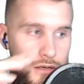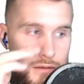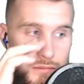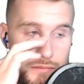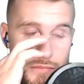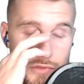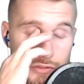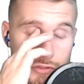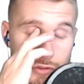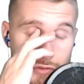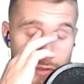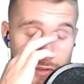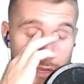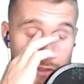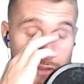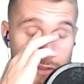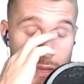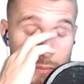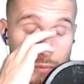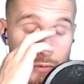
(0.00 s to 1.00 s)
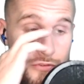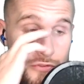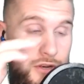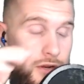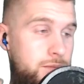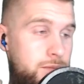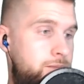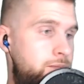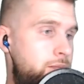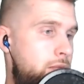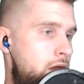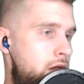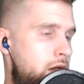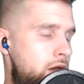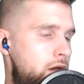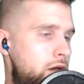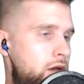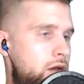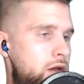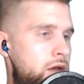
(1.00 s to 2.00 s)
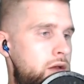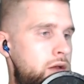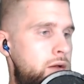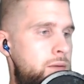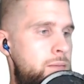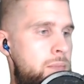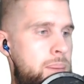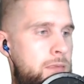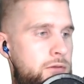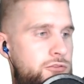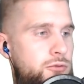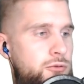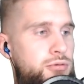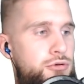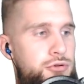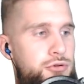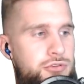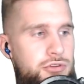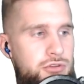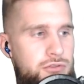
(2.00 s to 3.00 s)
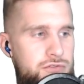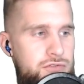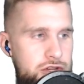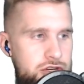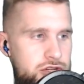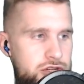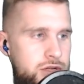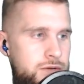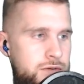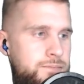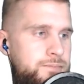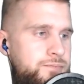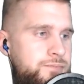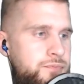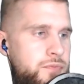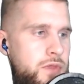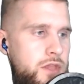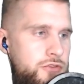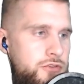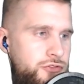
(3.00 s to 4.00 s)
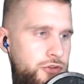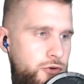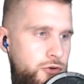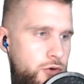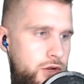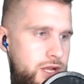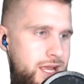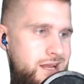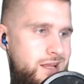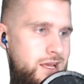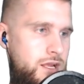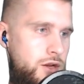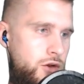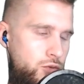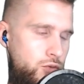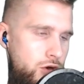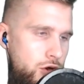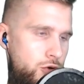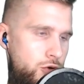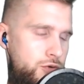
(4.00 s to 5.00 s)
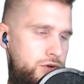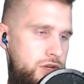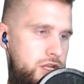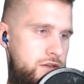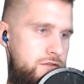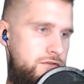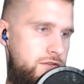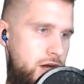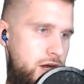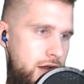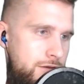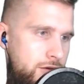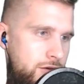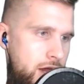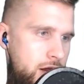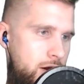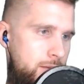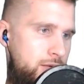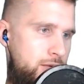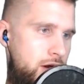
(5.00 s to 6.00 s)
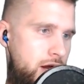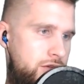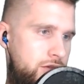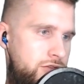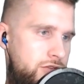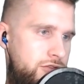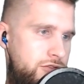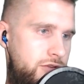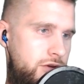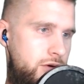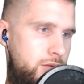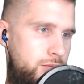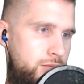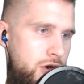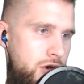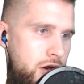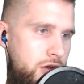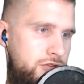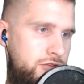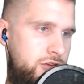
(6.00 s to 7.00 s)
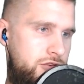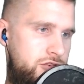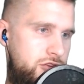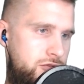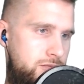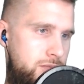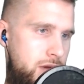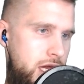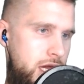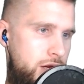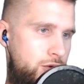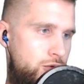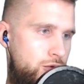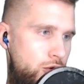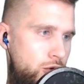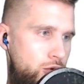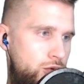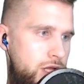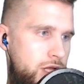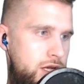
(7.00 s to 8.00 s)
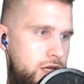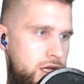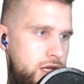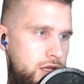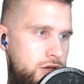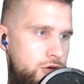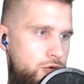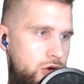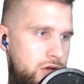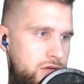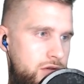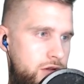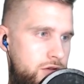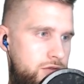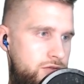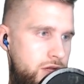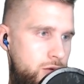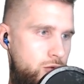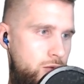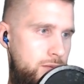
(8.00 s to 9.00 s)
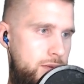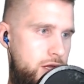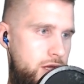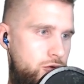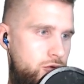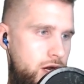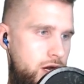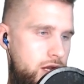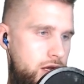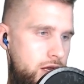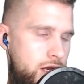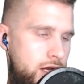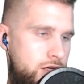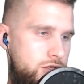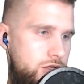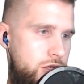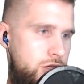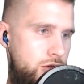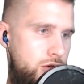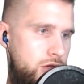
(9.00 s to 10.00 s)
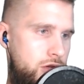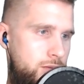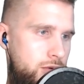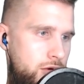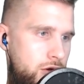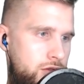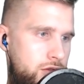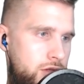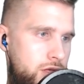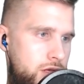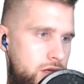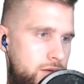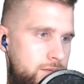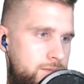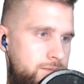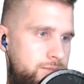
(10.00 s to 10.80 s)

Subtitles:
just using examples here. So Plutus's vision is to create and grow DeFi for enterprises, products such as payroll, lending, and derivatives that will be created and executed upon the